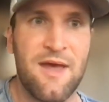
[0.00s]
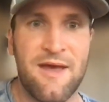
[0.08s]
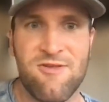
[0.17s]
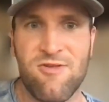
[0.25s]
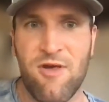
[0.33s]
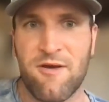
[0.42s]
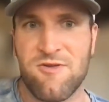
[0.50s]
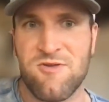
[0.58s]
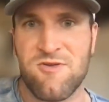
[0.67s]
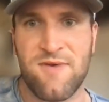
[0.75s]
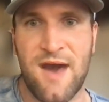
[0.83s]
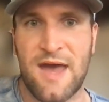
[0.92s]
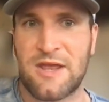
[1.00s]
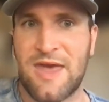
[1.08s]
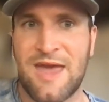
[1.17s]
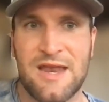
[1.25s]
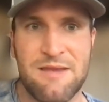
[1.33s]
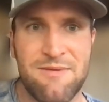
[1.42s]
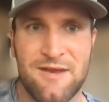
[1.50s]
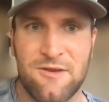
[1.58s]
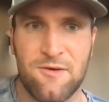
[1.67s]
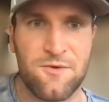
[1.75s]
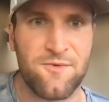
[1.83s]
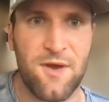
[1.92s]
as long as you've got a handyman who
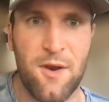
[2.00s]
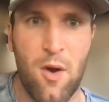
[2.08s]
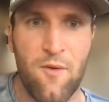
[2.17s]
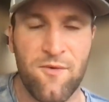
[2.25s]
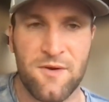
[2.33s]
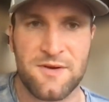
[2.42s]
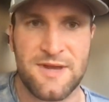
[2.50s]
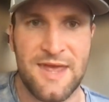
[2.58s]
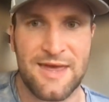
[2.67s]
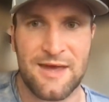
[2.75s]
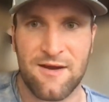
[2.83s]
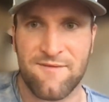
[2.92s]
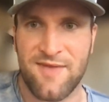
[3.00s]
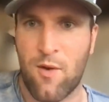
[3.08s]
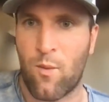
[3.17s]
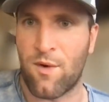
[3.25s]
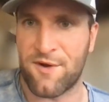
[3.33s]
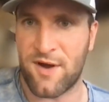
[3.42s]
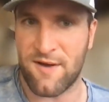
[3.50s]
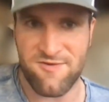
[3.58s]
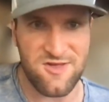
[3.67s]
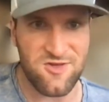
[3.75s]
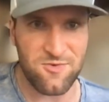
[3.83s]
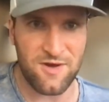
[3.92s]
can run over and take care of that one-off
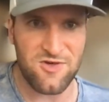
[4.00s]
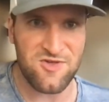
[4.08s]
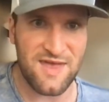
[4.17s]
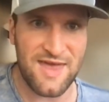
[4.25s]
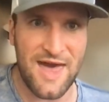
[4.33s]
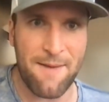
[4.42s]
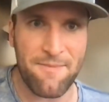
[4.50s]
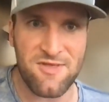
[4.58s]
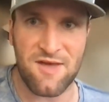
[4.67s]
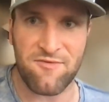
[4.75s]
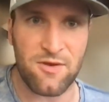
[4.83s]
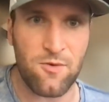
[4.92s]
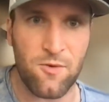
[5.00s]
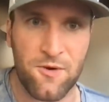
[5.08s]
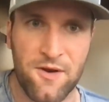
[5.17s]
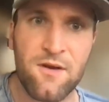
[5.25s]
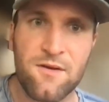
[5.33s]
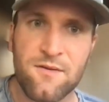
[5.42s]
situation that happens every quarter.